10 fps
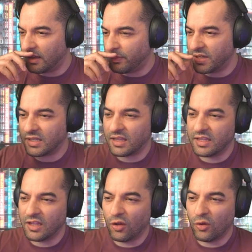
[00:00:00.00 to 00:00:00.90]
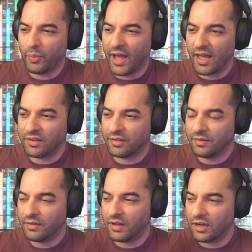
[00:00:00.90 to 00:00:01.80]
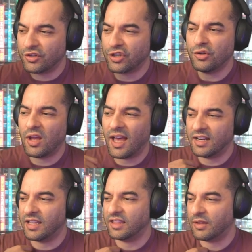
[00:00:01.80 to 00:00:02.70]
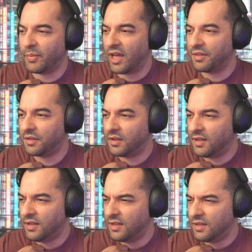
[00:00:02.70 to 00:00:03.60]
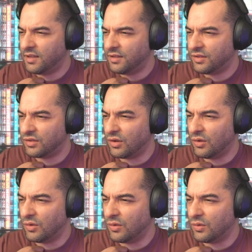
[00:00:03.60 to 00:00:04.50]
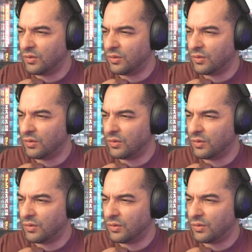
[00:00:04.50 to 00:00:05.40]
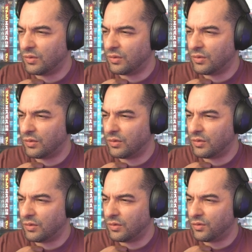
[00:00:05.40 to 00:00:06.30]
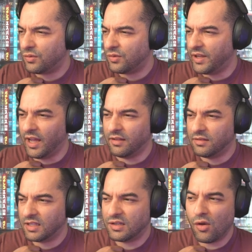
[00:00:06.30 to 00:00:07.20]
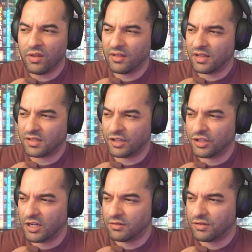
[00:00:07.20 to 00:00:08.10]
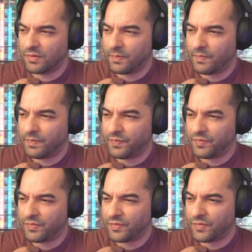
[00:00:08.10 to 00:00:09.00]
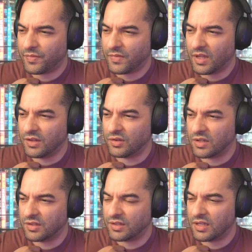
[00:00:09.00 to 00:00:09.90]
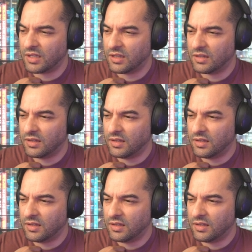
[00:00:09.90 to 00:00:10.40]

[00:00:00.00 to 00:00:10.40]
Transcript: basically the whole path. And I'll show you how to get the path. So yeah, that's the only thing that's going to change. As you can see,